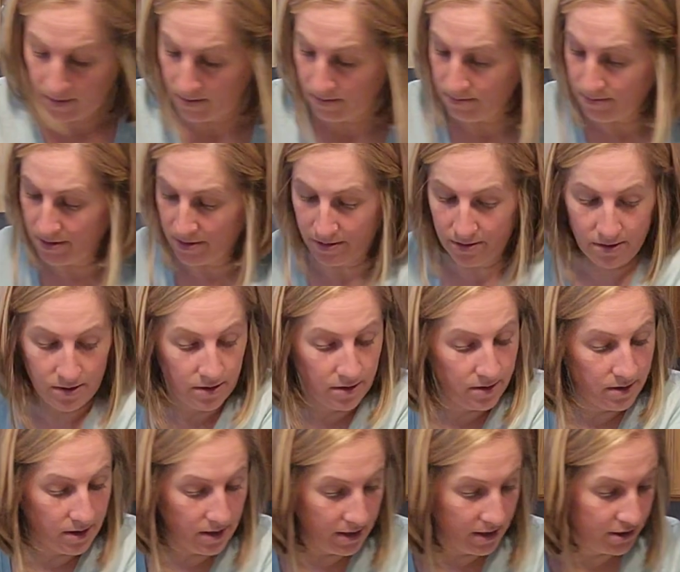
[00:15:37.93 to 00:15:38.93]
Oh, get it
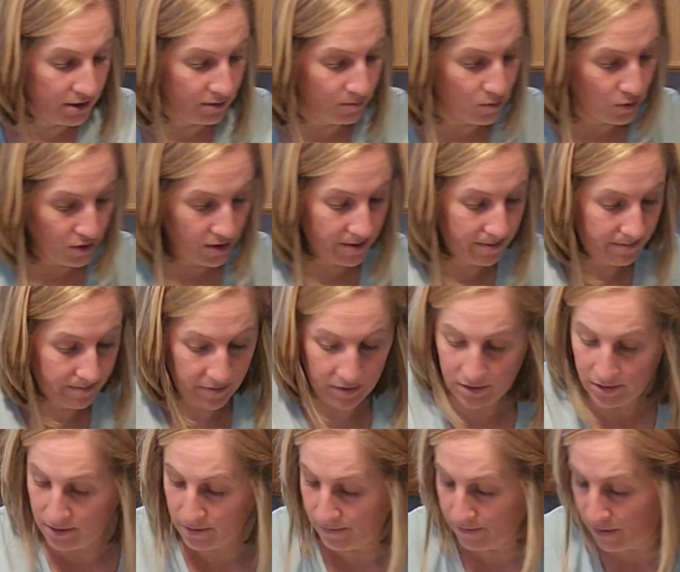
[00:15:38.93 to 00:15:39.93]
all. Need some more.
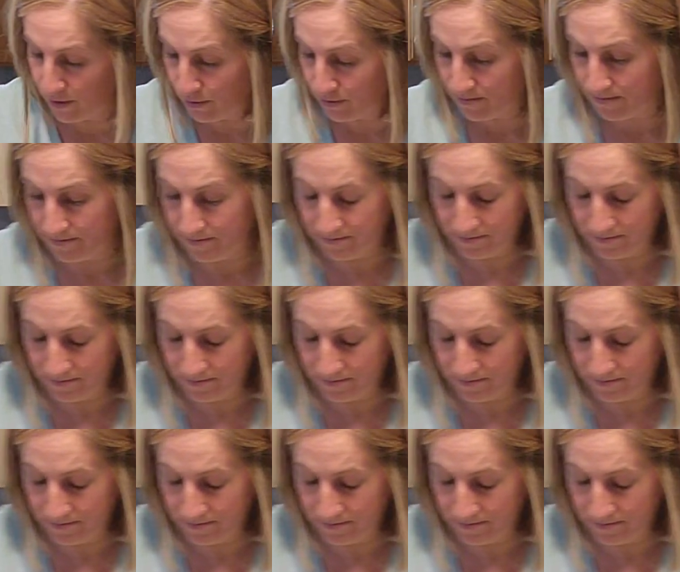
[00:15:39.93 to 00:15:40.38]
Just a few.